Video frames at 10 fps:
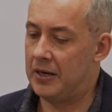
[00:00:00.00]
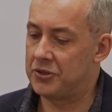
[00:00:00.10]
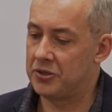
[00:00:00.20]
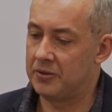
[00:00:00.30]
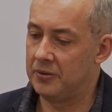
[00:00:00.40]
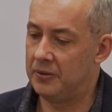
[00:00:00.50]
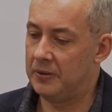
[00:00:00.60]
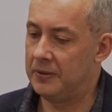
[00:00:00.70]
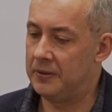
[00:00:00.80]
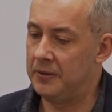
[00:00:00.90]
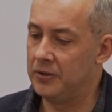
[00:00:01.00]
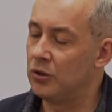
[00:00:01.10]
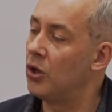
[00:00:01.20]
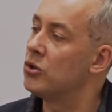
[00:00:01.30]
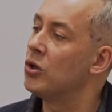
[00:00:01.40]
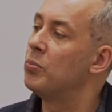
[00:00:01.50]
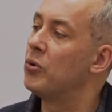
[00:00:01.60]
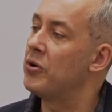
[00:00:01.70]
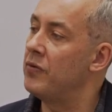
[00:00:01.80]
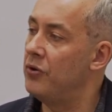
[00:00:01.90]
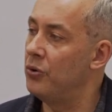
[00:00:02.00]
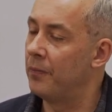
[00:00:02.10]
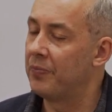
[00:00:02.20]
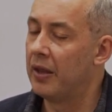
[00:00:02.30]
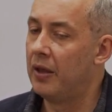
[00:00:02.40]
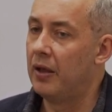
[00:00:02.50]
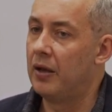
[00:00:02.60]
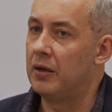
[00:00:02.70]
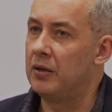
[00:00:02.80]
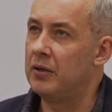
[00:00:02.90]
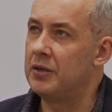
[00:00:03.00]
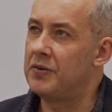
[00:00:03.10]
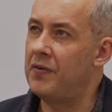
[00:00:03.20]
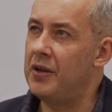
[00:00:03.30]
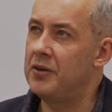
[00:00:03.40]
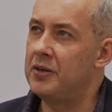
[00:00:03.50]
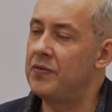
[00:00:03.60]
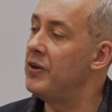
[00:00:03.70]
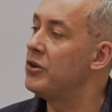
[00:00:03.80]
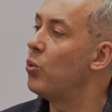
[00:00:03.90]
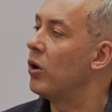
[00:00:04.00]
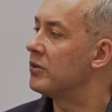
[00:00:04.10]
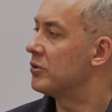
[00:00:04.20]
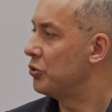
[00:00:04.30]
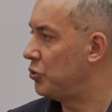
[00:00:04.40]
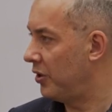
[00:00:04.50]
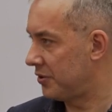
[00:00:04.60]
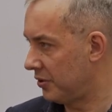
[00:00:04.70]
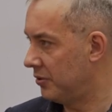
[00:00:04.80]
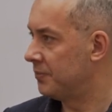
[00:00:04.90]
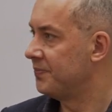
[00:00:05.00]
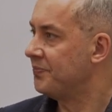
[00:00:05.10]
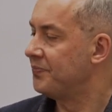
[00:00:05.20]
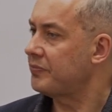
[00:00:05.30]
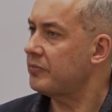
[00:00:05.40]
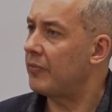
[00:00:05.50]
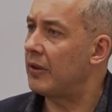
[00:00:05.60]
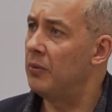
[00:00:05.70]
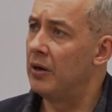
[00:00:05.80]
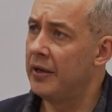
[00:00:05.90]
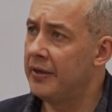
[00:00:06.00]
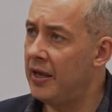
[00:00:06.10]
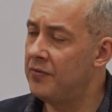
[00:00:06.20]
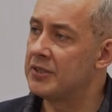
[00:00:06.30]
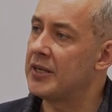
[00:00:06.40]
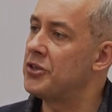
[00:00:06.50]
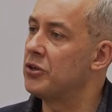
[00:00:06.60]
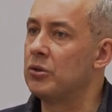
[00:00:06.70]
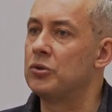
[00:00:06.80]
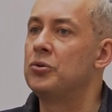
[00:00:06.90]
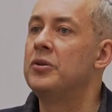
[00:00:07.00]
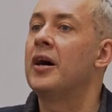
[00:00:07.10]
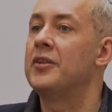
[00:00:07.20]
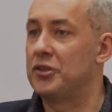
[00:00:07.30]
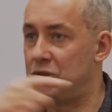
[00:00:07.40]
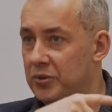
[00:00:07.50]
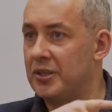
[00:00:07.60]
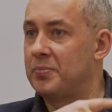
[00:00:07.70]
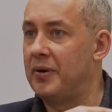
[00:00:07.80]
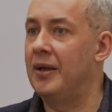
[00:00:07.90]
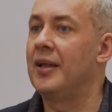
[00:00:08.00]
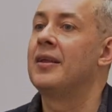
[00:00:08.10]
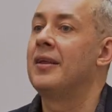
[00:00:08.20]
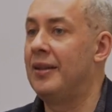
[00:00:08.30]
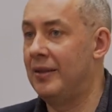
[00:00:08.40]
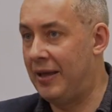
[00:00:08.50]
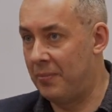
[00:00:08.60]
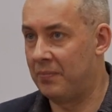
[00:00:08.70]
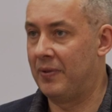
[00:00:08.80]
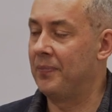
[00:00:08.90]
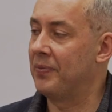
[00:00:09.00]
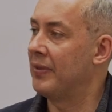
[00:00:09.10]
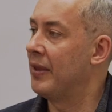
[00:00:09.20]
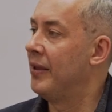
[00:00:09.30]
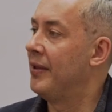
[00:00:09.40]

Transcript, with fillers: article uh, in London Book Review in 2021, so two years ago. I gave this article to the other students by LLM, and